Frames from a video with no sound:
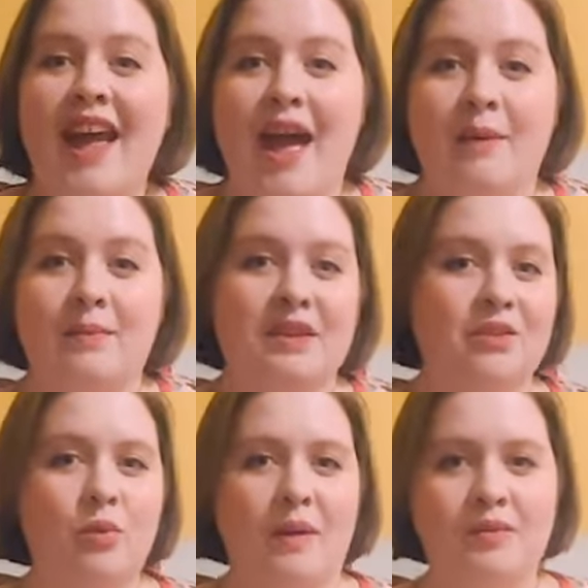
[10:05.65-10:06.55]
and be
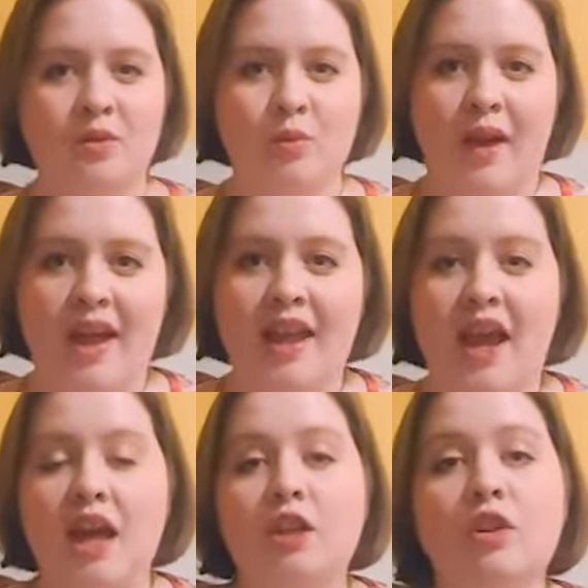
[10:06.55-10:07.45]
swept away
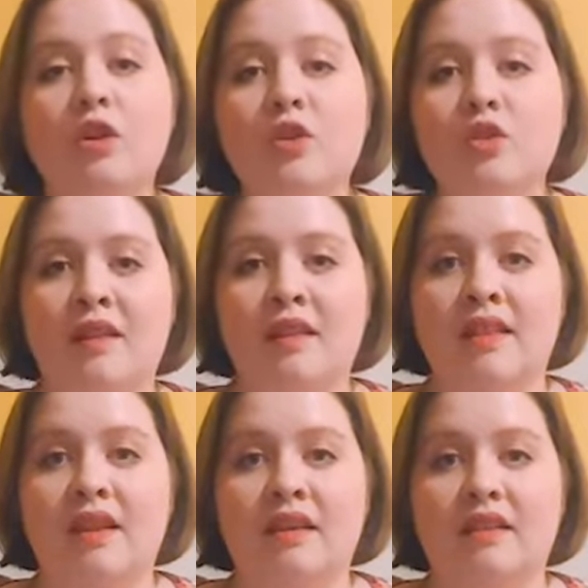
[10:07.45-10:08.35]
and learn new
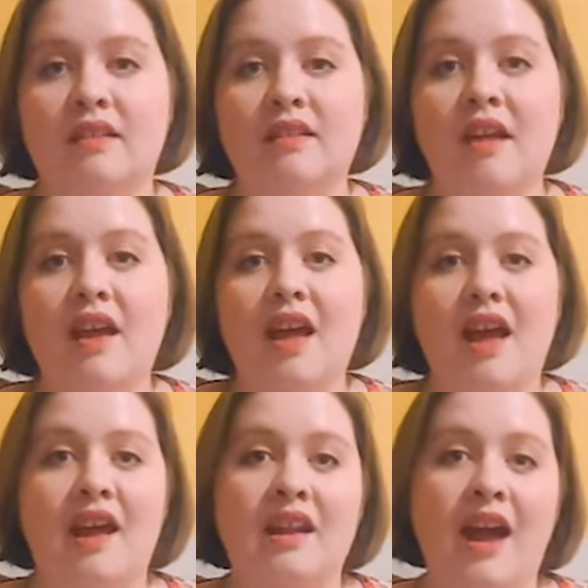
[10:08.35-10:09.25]
things
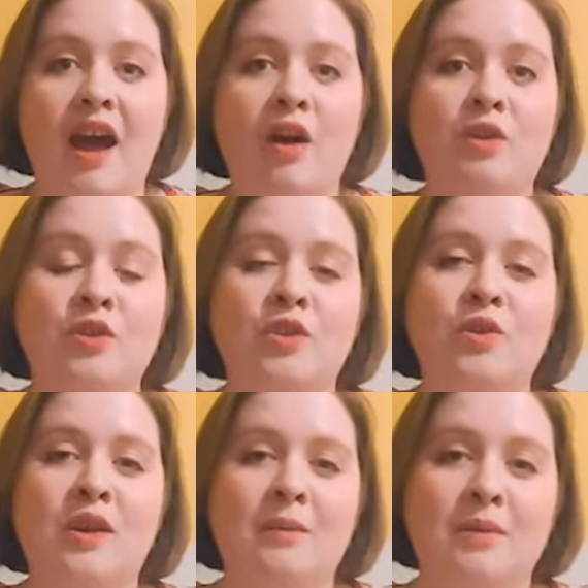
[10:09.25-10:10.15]
and how you
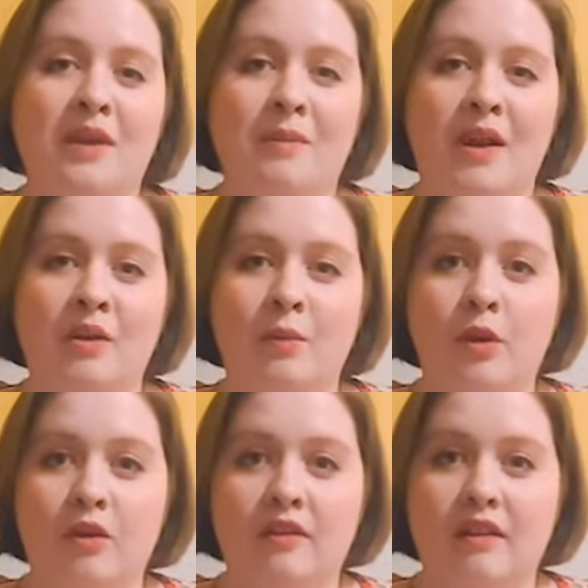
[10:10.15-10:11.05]
can be a better
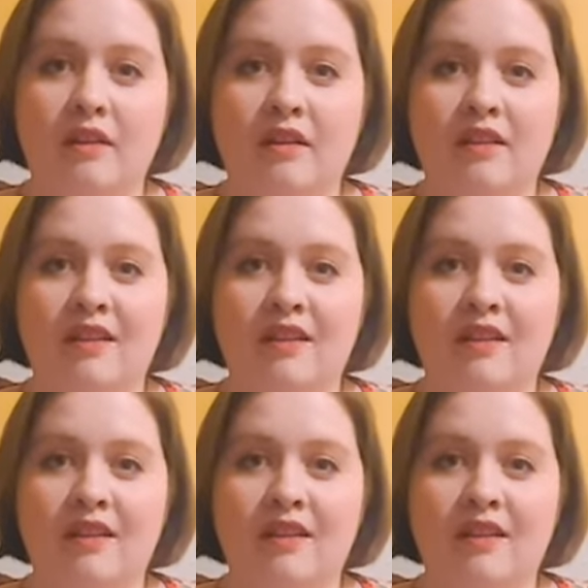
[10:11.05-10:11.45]
person.